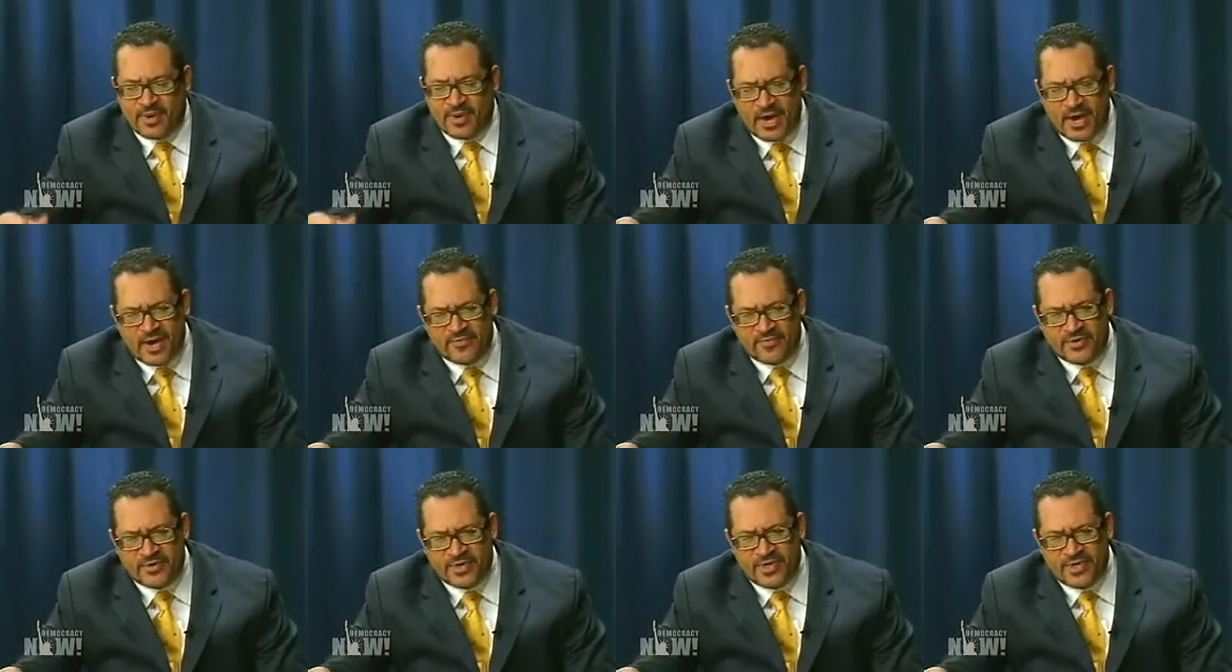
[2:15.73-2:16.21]

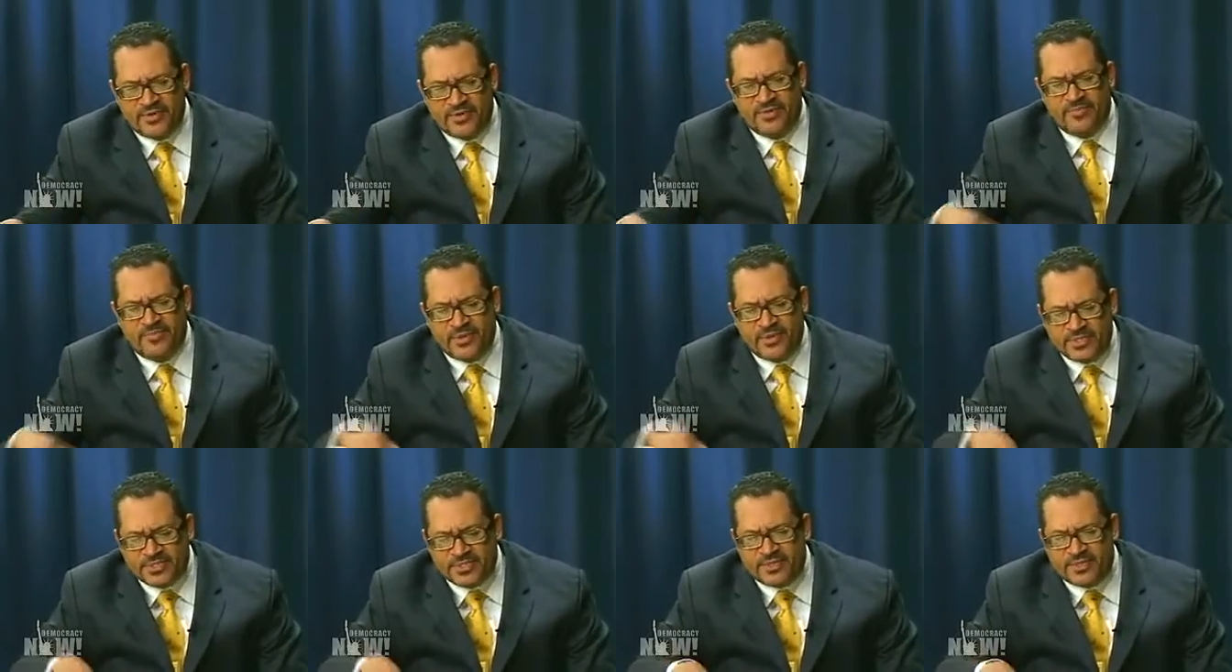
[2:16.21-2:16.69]
poverty in
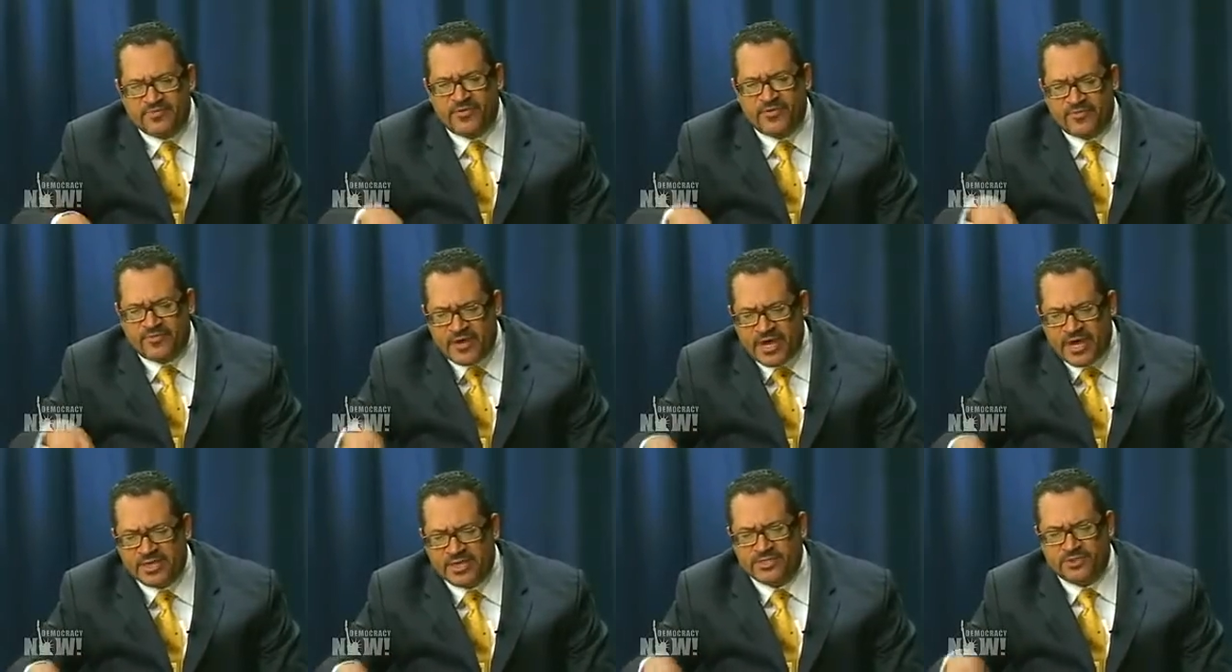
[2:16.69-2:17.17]
the midst of a
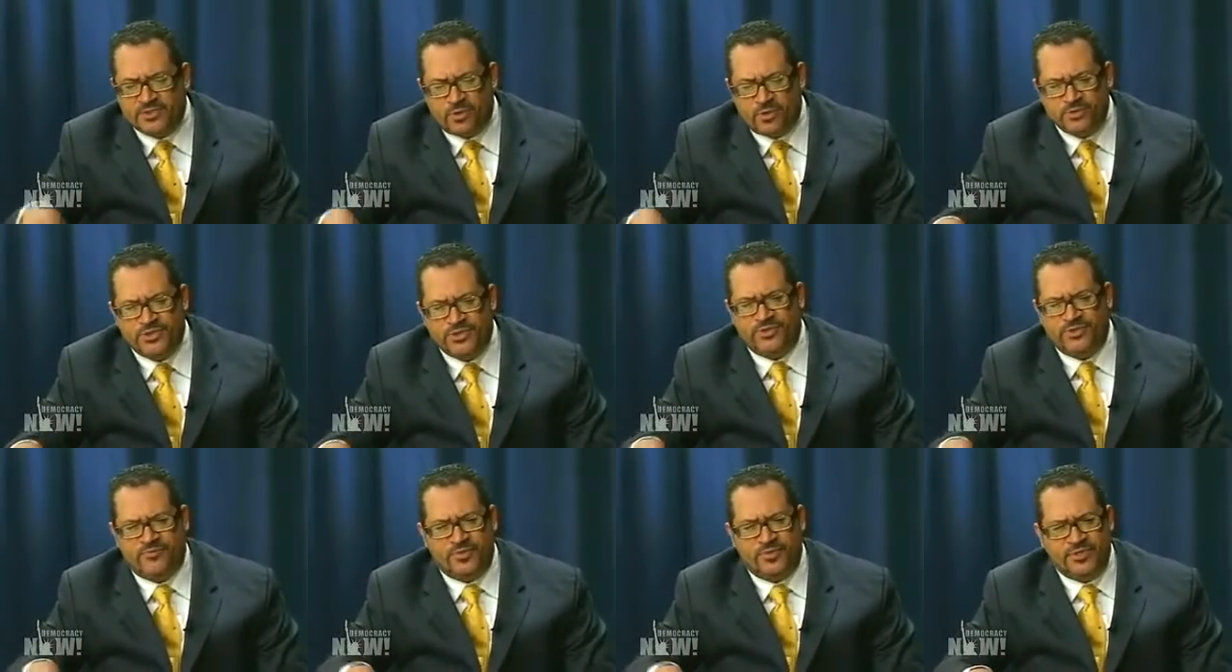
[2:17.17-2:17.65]
vast
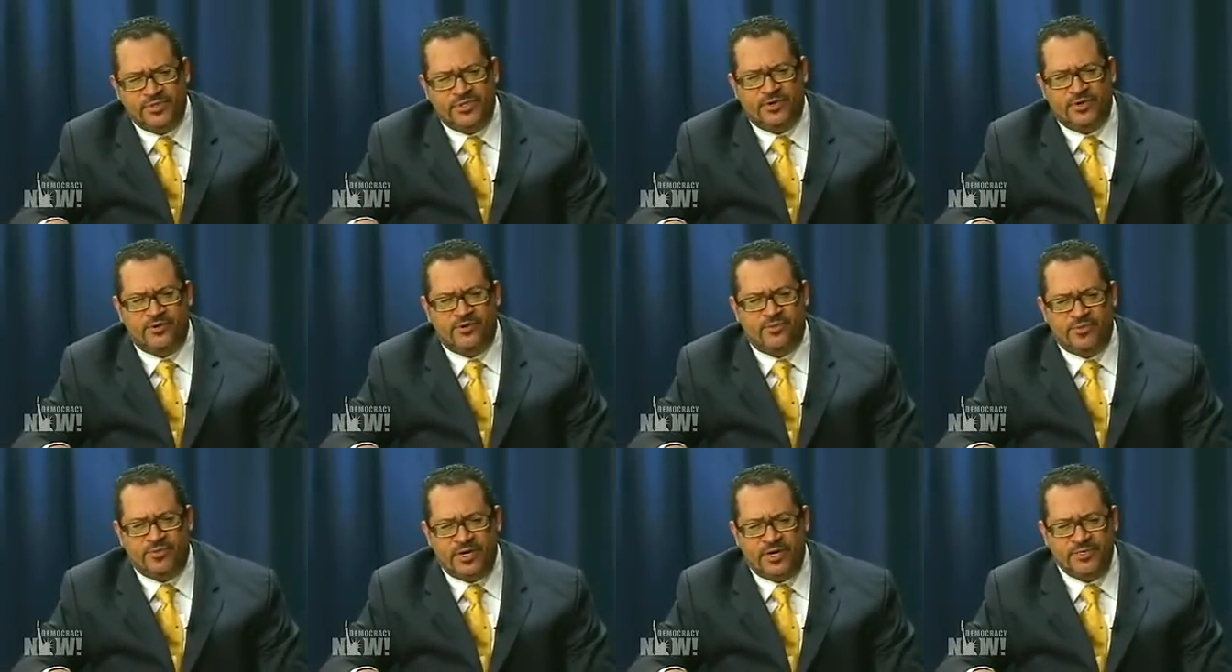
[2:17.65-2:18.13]
ocean of
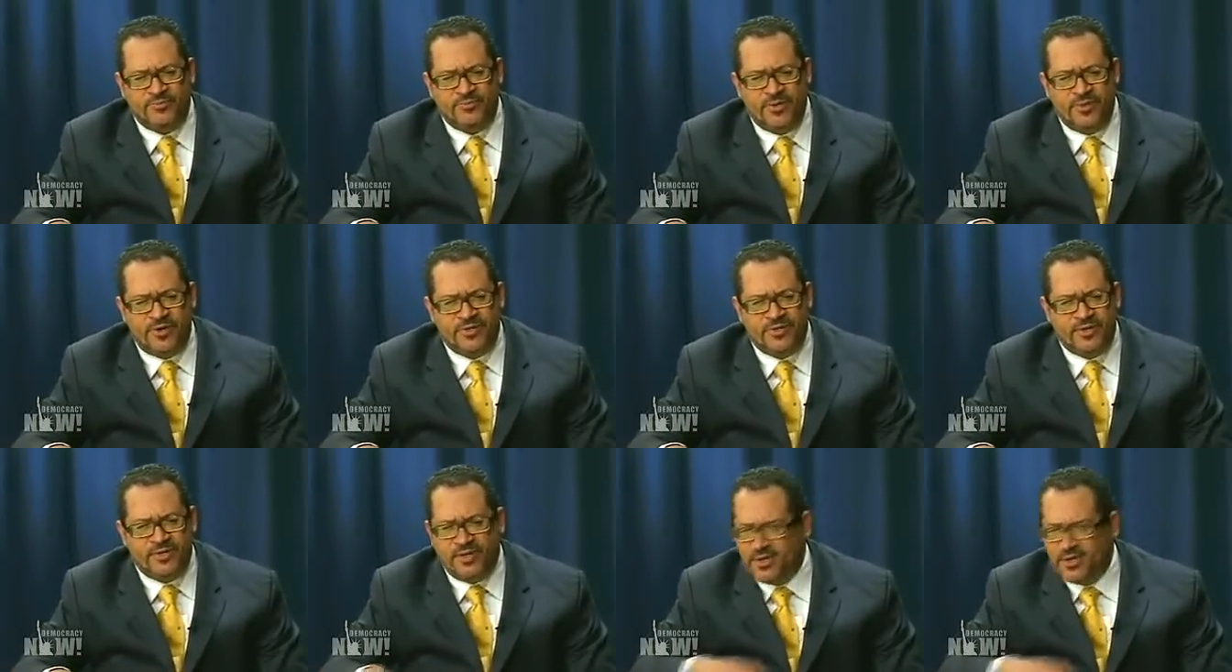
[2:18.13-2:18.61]
material
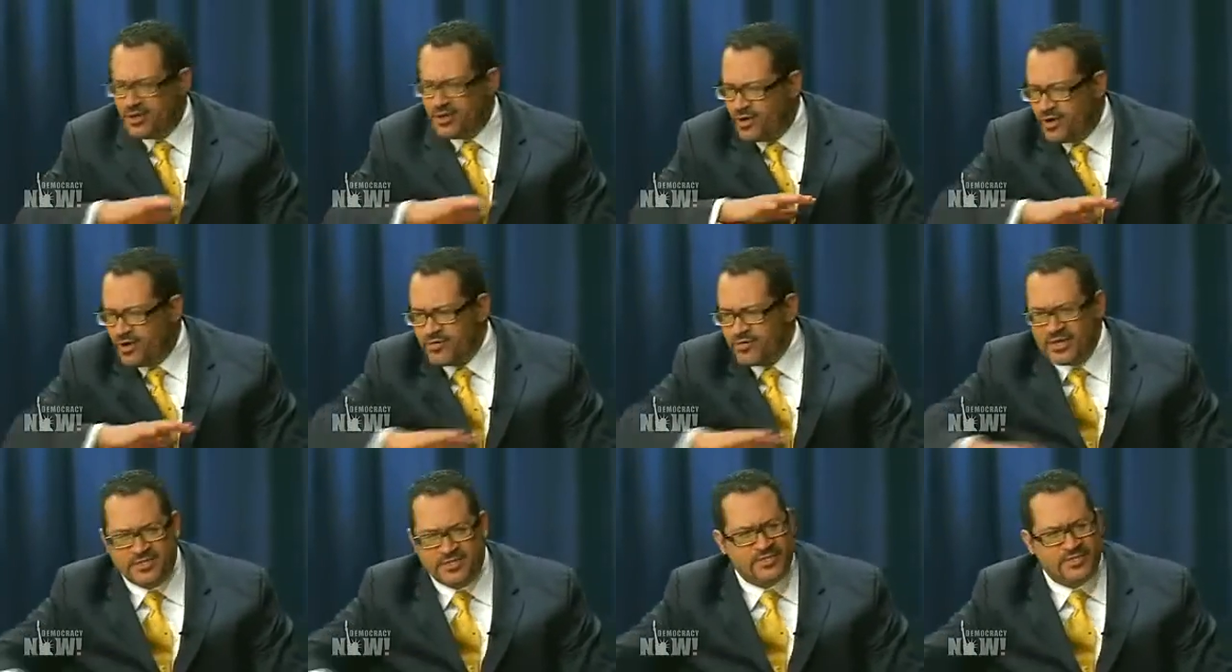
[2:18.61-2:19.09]
prosperity."
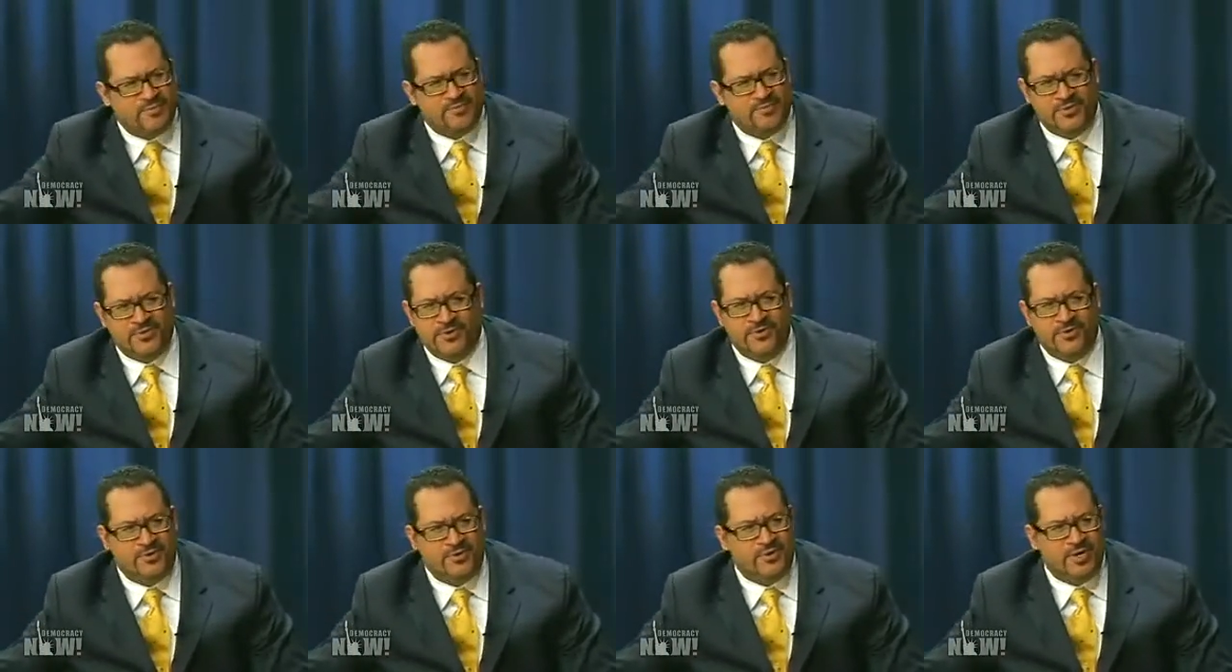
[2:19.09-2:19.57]
All that's
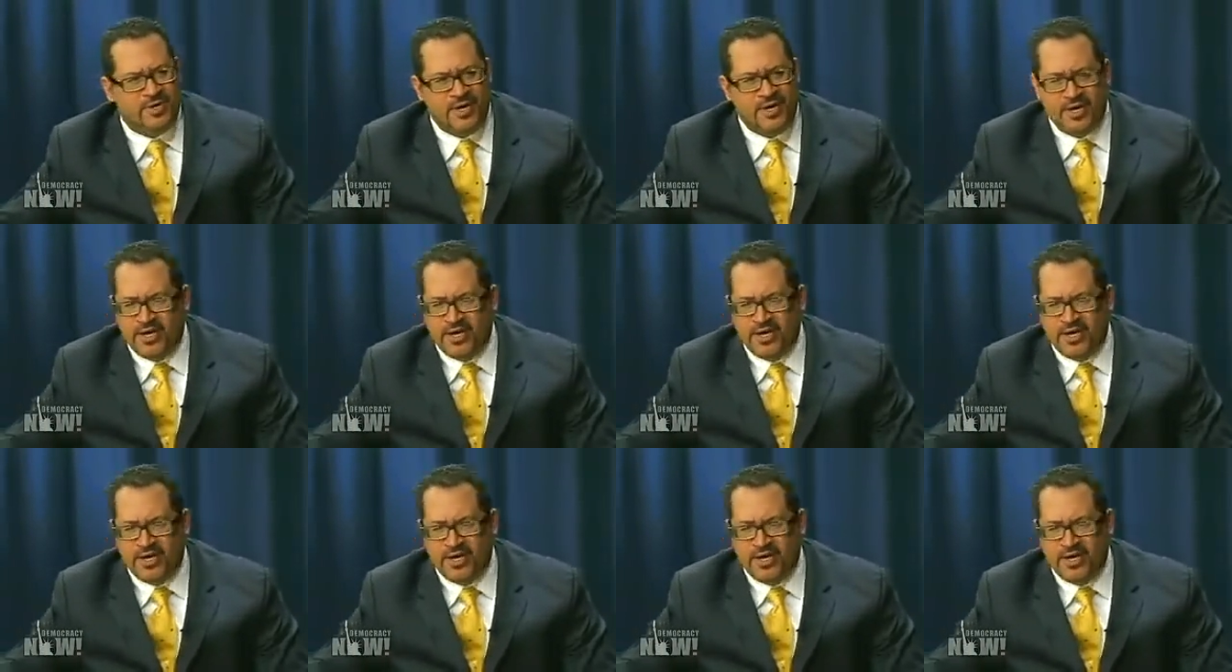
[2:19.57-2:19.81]
obscured.